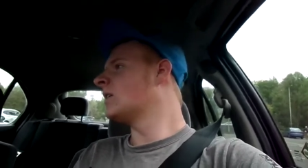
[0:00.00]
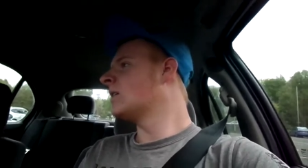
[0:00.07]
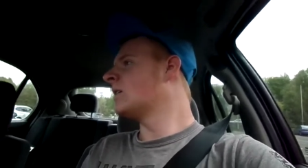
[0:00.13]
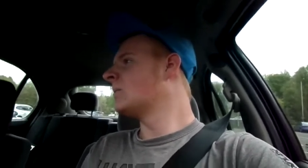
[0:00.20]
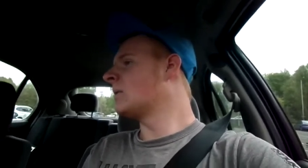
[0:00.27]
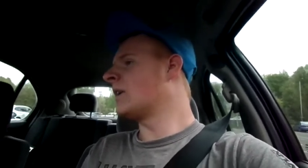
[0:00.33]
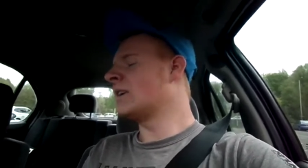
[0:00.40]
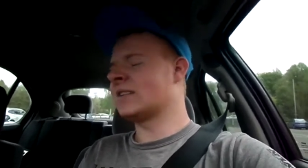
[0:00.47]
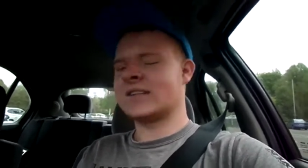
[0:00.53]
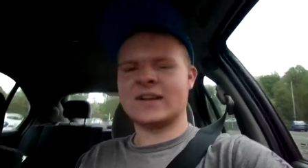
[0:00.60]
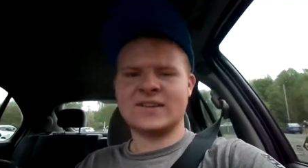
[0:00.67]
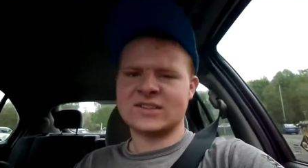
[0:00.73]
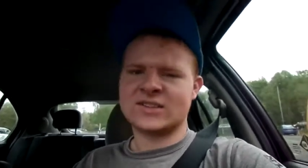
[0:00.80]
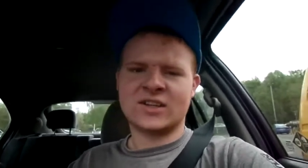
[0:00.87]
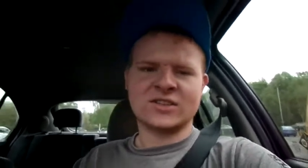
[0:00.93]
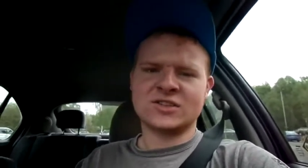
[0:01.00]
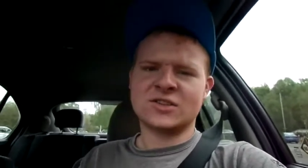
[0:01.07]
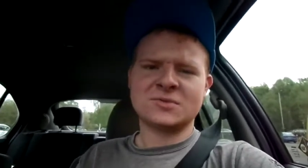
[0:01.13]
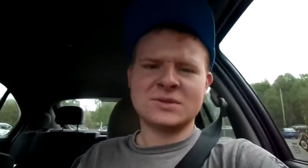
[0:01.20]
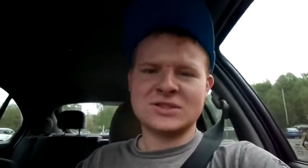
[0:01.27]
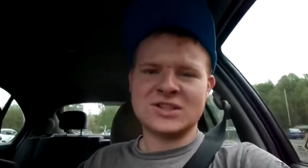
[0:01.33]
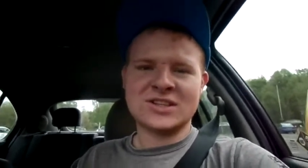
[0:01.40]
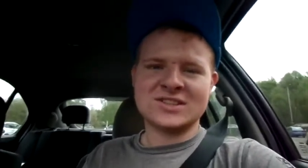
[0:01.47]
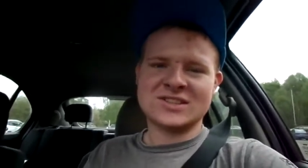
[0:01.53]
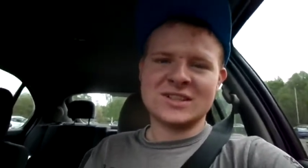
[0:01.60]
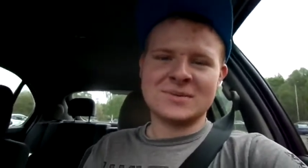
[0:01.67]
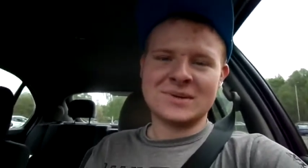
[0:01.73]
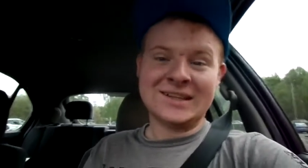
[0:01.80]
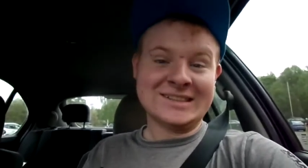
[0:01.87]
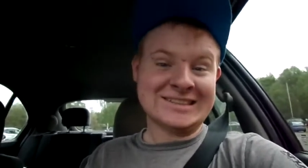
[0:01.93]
But I need to get out of this car, so I'll speak to you guys in a little bit.